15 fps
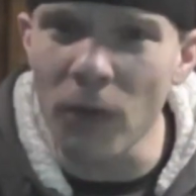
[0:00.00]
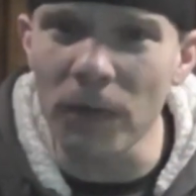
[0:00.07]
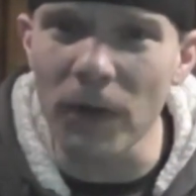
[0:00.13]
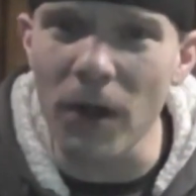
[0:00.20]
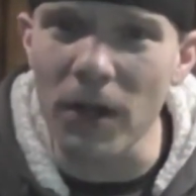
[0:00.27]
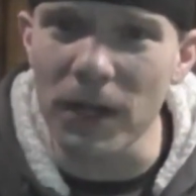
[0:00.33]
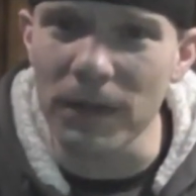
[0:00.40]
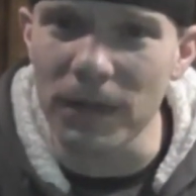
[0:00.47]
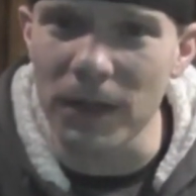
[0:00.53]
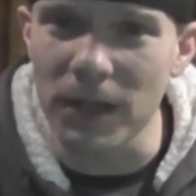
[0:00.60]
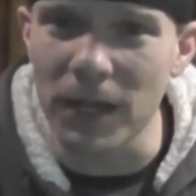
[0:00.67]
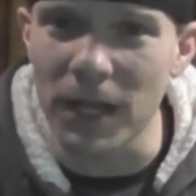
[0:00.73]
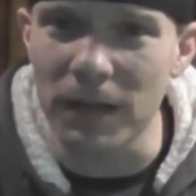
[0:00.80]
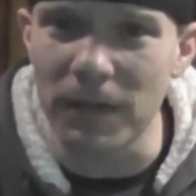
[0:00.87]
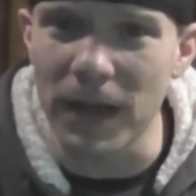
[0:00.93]
overall give
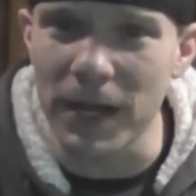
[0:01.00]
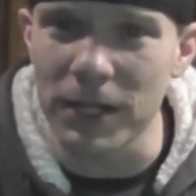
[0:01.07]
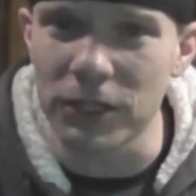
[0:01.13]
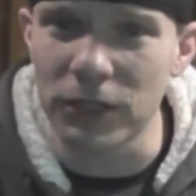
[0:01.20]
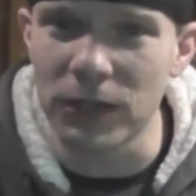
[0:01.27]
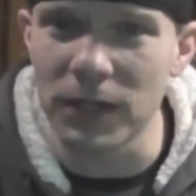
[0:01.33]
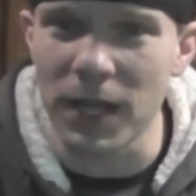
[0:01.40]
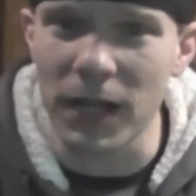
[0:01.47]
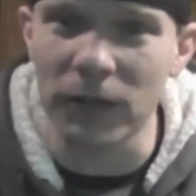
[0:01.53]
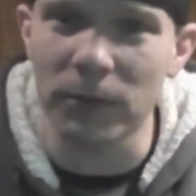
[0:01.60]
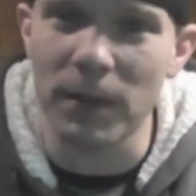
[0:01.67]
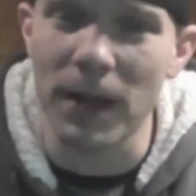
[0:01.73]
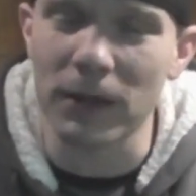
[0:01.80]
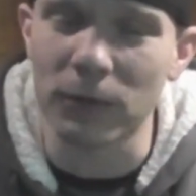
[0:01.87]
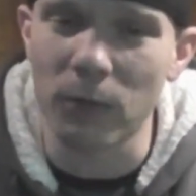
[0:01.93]
the advantage to the
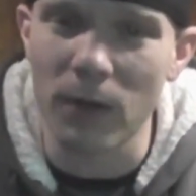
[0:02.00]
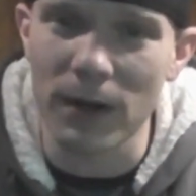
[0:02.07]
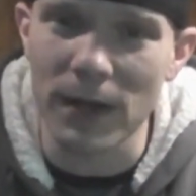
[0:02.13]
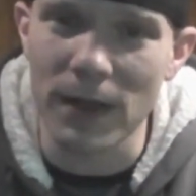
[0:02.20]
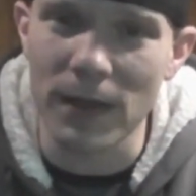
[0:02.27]
Xbox One